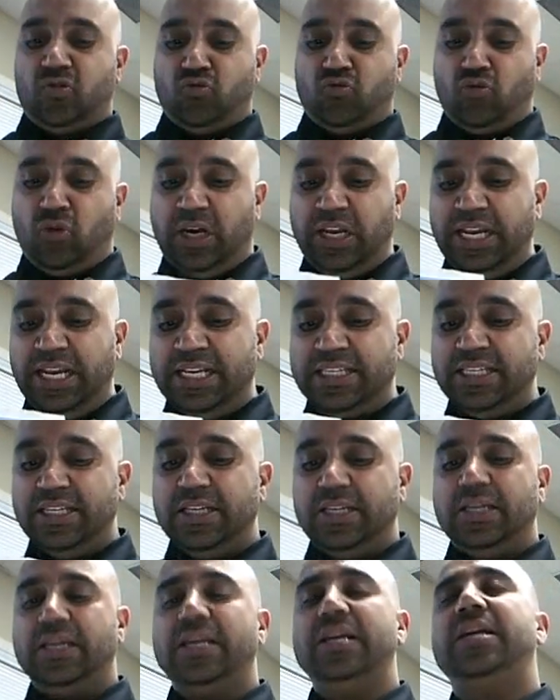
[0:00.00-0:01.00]
One is
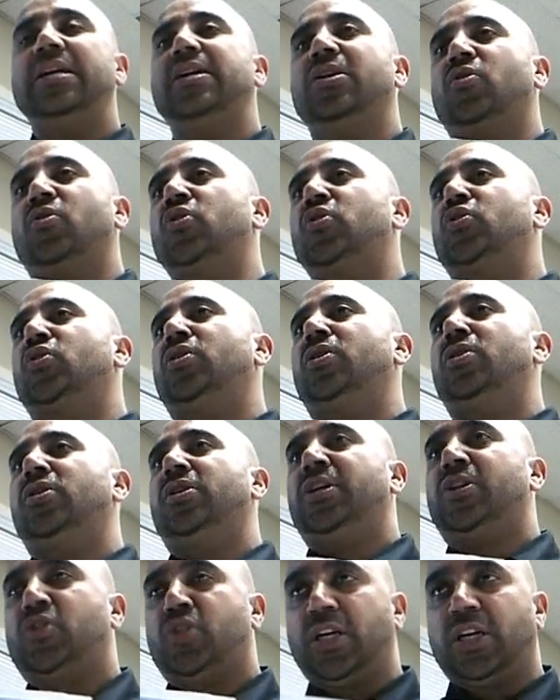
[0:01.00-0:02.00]
regional
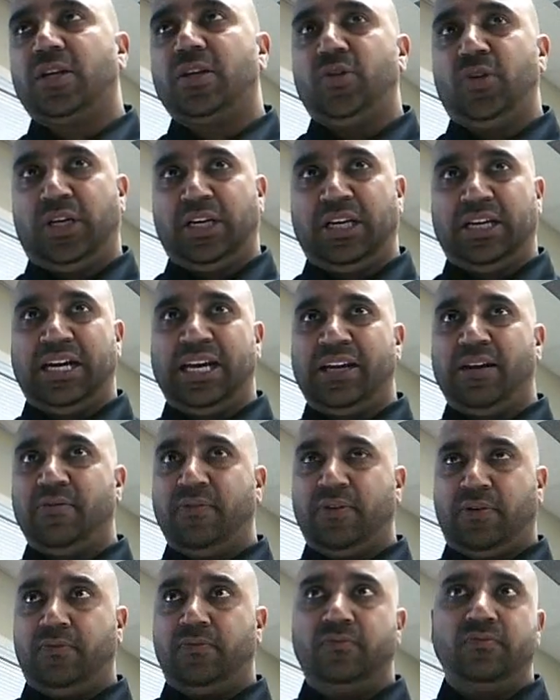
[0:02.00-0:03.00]
district. You can hire
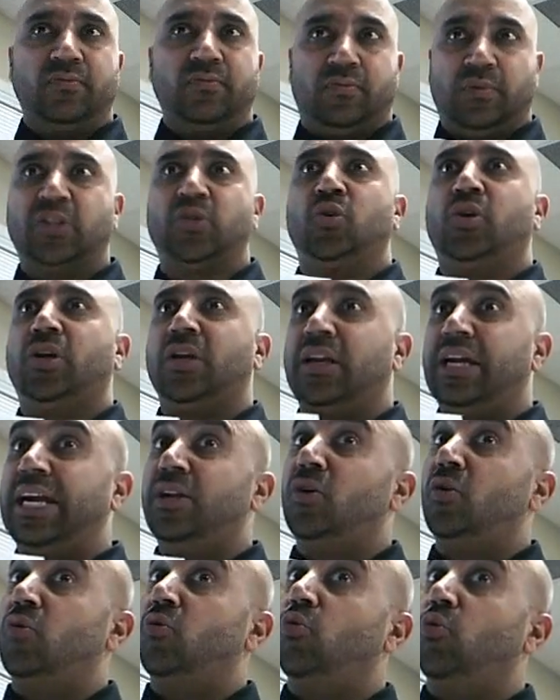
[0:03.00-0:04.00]
You can write
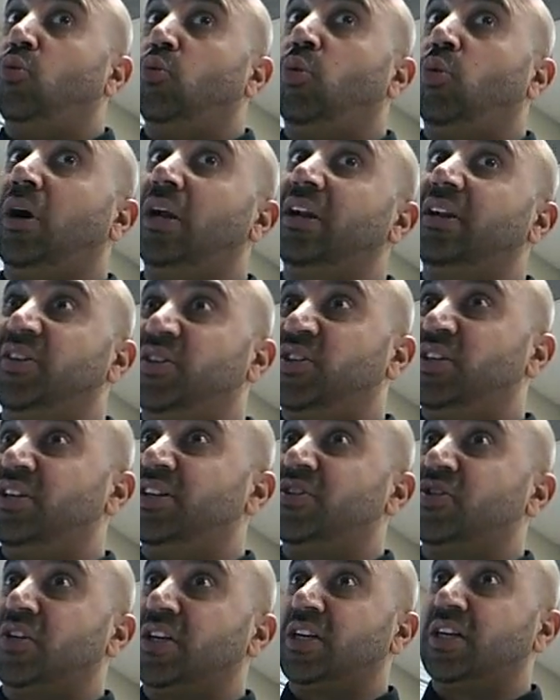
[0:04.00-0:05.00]
down one regional
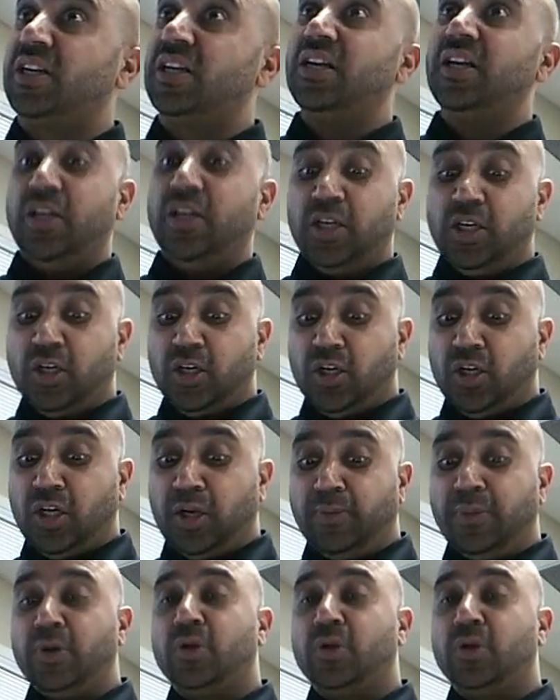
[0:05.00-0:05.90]
district. Number